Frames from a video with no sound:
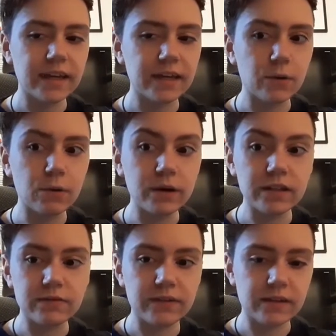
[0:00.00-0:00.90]
it
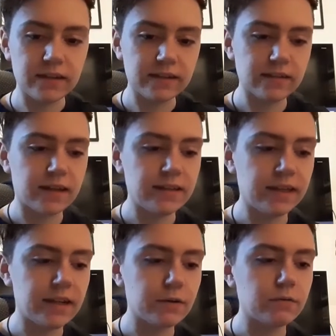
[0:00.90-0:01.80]
always feels
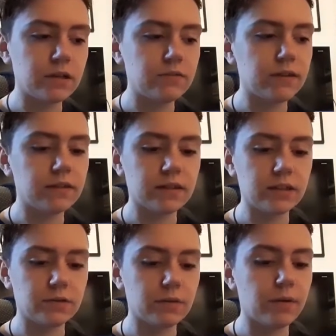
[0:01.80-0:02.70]
exciting and it always feels
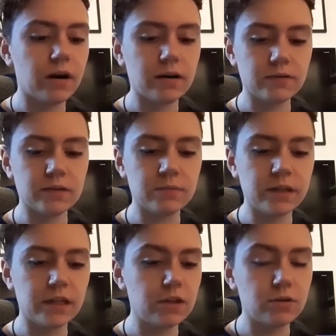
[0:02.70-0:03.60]
like you're a part of
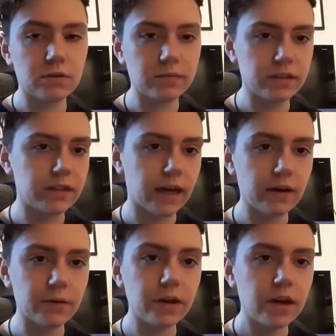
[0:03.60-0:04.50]
something and you're not missing
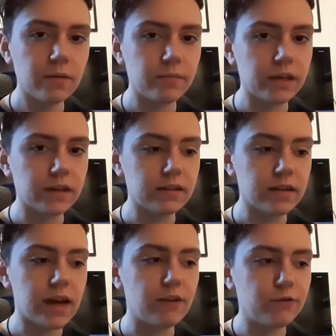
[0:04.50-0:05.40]
out,
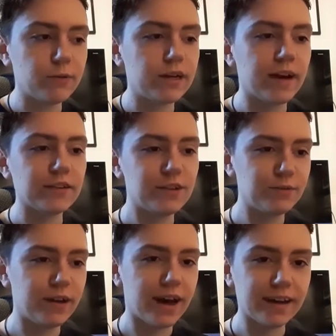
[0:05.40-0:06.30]
because everyone else
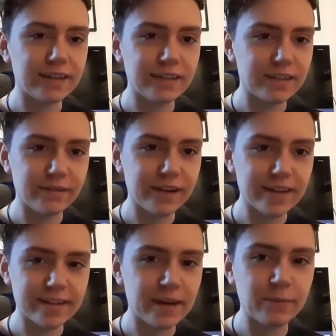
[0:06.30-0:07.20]
is reacting to it
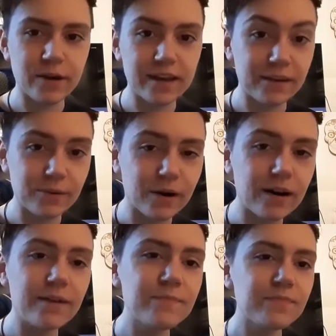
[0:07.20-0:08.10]
the same way you
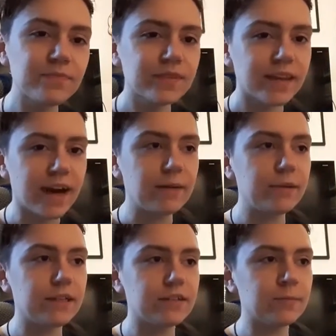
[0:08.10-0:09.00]
are. And
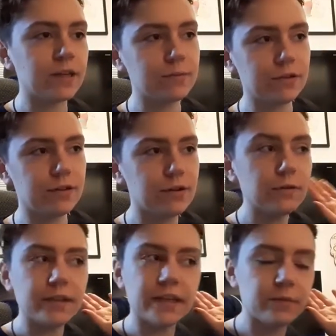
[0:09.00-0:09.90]
because sometimes you can
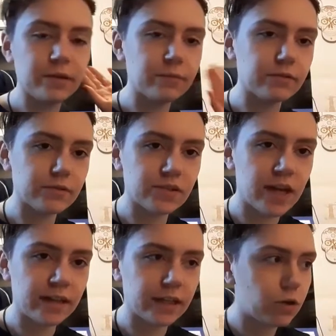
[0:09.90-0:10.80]
overhear people
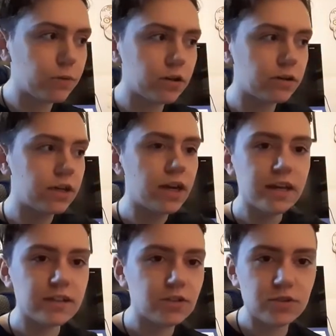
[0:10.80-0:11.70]
saying like, oh my god,
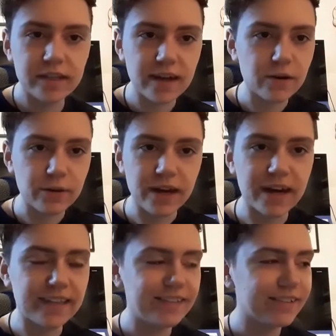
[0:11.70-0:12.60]
did you see that or
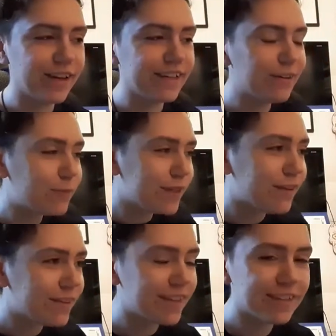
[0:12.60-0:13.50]
that? And you're like, oh my
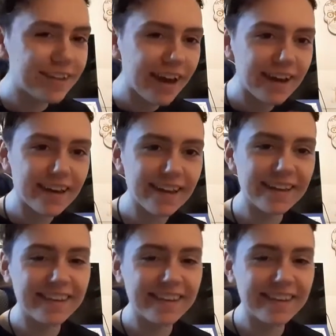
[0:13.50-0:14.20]
god, yeah.